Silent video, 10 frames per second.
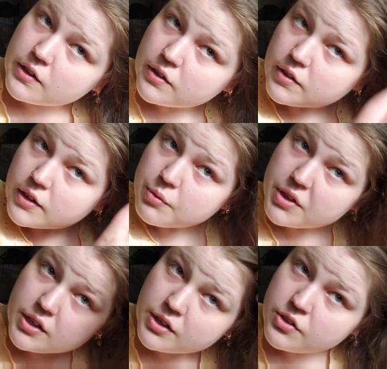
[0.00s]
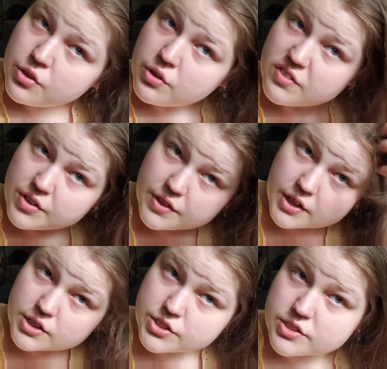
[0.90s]
All right, I'm gonna undo everything
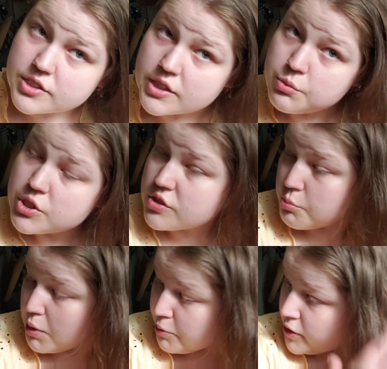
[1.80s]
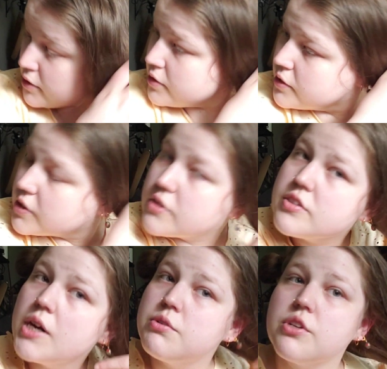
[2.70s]
I just did, which is a bummer because
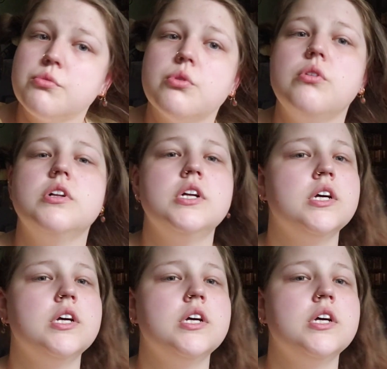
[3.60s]
I was on a roll.